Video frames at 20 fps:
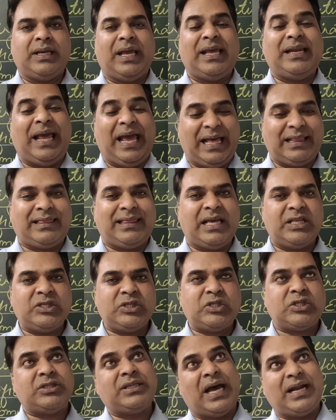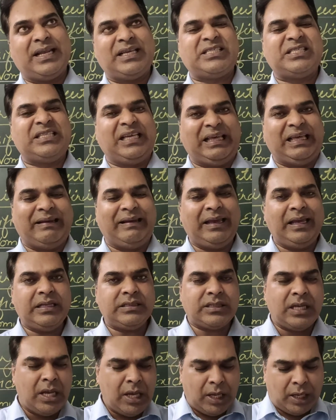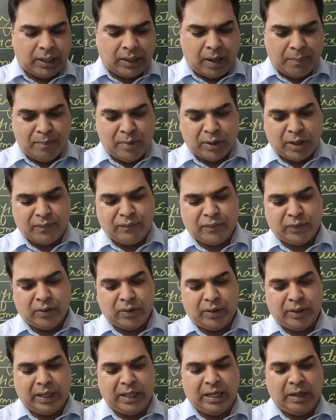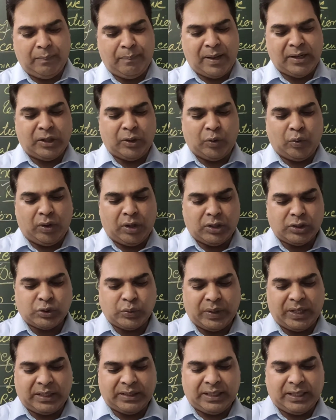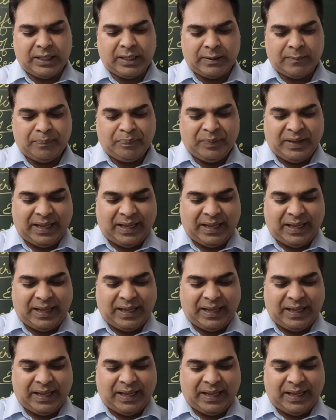In Athens, that is in Greece, number of independent rulers were there.